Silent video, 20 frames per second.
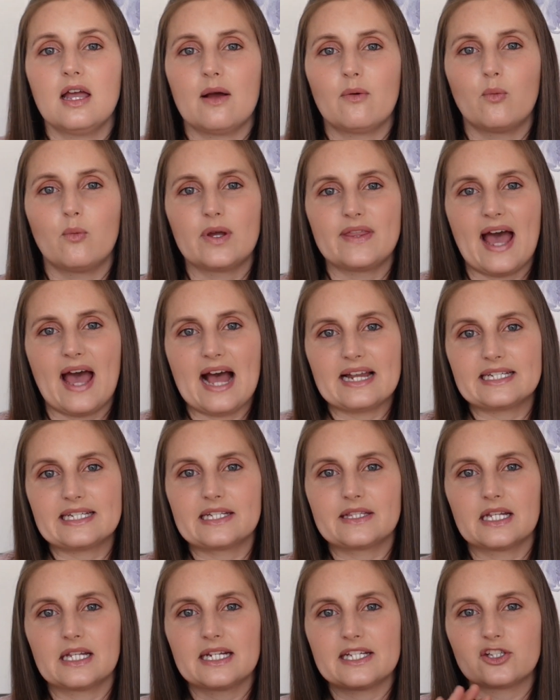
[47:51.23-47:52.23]
with
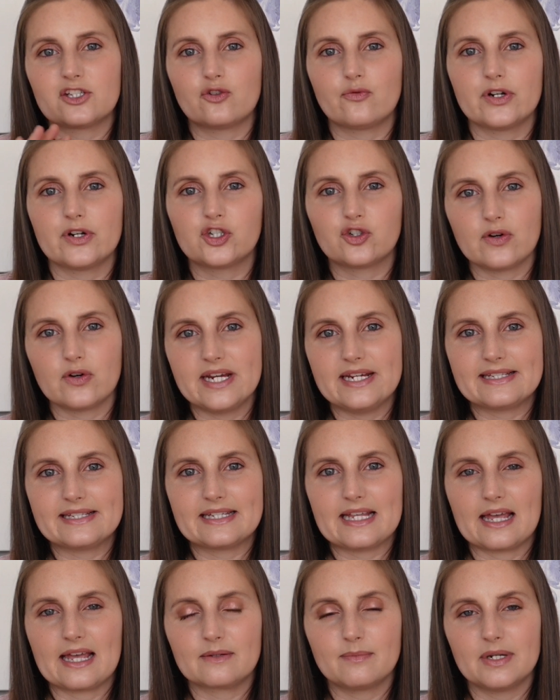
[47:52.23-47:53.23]
adding the little retreat
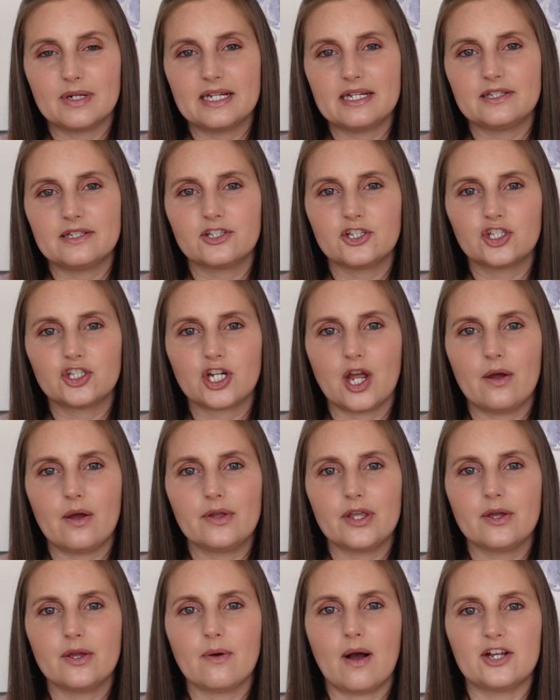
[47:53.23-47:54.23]
segment in to show
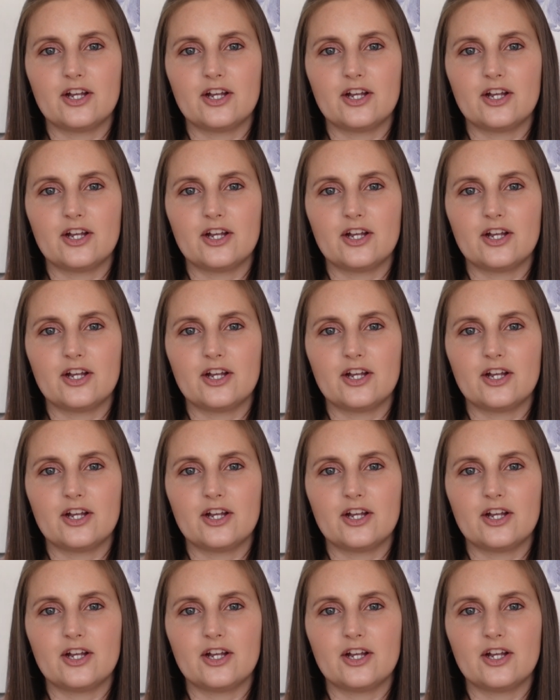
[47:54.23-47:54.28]
you,